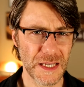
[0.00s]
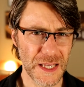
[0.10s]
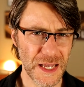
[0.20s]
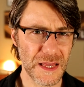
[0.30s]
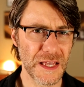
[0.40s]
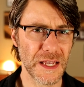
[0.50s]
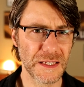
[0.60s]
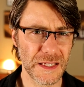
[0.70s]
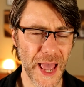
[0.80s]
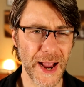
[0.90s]
get the
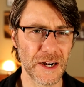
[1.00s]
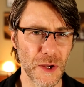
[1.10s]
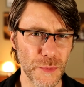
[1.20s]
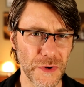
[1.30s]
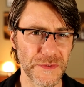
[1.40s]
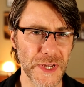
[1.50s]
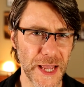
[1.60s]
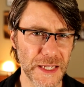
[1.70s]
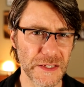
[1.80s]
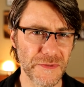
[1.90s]
exact number of
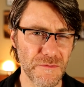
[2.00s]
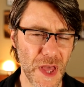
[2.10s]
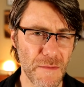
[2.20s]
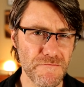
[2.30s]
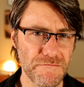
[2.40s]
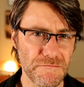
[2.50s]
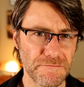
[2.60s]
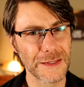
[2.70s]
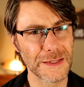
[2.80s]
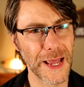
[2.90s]
days from them.
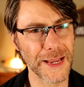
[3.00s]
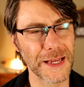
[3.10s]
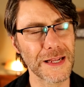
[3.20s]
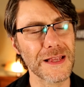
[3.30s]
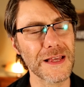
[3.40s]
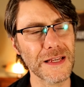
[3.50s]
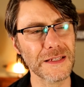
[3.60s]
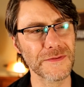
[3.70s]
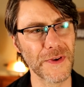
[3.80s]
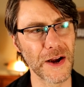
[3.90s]
Second,
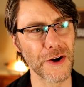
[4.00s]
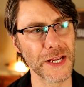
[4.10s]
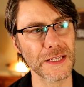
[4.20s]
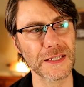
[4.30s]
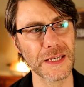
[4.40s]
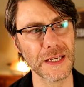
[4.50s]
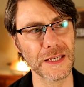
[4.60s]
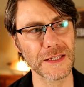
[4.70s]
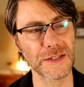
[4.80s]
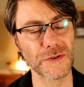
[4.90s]
this variance
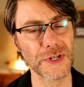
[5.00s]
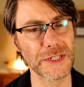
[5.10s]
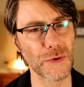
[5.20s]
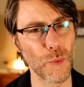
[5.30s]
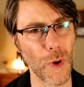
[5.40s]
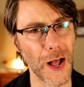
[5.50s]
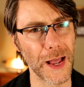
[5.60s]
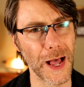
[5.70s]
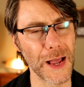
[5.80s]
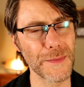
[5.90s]
is the reason
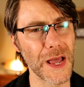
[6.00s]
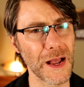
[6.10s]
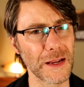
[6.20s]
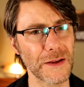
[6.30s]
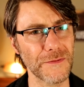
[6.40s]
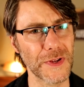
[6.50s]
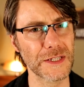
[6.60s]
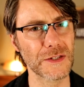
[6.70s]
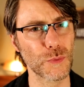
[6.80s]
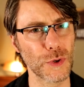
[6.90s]
why I'm not
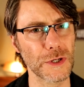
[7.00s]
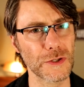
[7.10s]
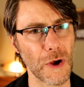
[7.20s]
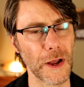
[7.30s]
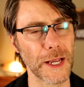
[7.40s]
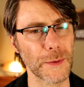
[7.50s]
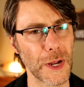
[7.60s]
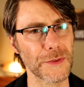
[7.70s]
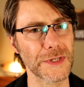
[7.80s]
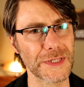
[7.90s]
convinced we're talking
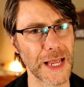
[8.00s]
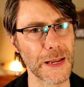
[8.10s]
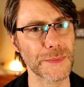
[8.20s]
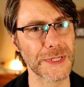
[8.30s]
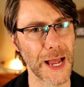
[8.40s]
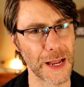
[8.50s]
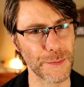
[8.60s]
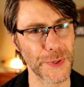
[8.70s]
about the same time